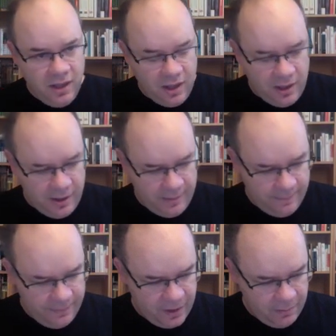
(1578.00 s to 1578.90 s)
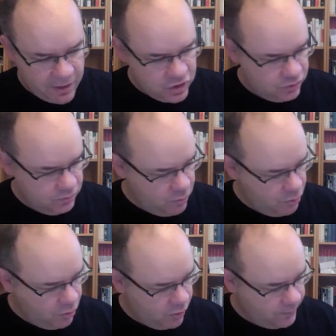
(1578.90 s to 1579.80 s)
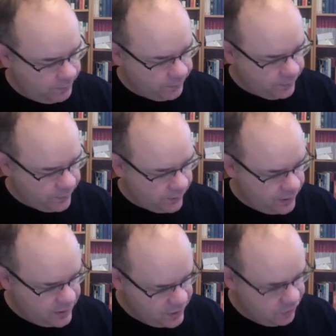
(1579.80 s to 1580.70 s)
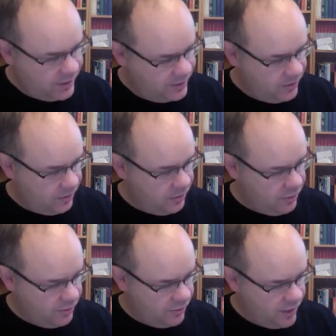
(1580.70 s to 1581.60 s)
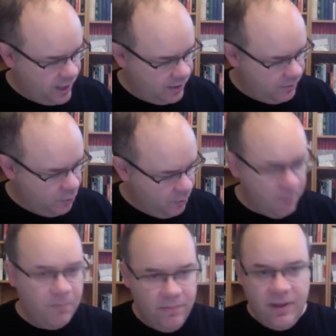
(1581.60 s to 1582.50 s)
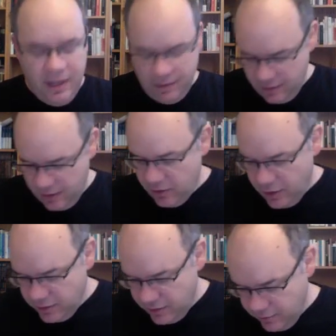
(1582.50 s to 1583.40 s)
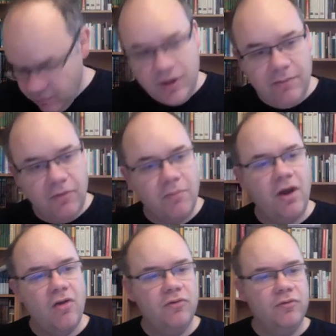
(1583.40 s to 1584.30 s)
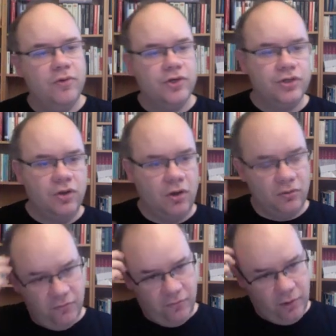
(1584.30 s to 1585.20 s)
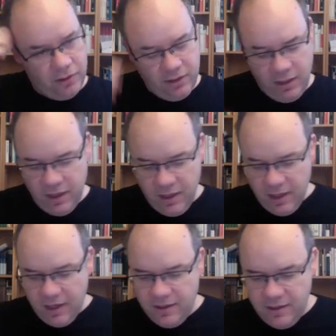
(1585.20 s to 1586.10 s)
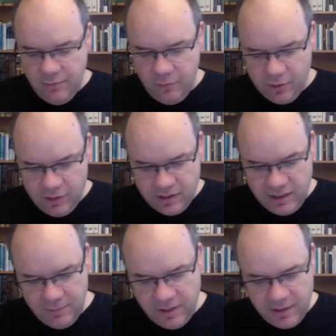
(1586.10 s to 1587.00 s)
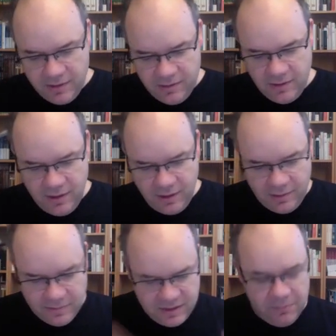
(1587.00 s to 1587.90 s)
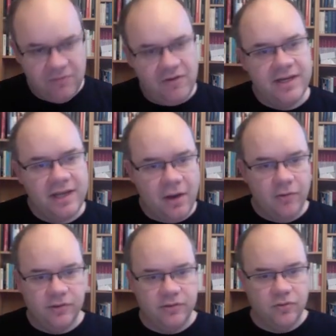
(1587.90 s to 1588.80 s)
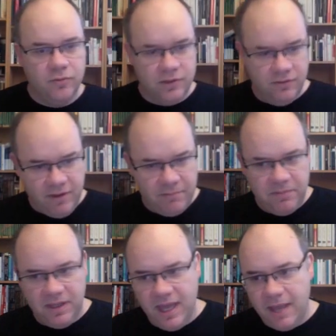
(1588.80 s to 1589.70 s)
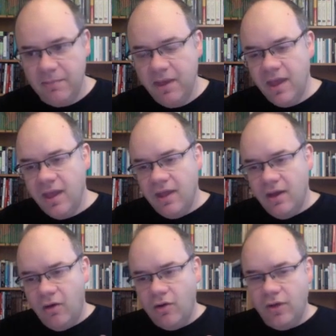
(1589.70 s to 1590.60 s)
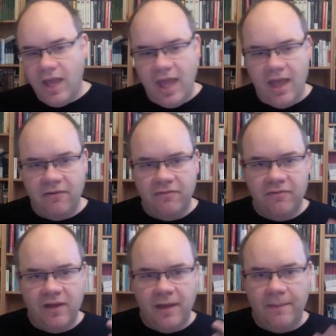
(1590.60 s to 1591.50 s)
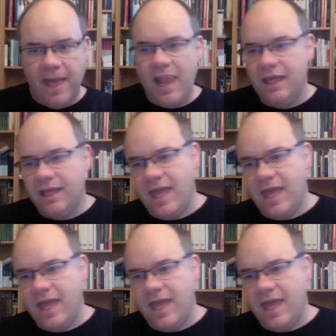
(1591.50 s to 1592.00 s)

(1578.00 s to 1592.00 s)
a much more stricter and more and really more powerful version of what Tim then simplified down to what the web became. Or you have Alan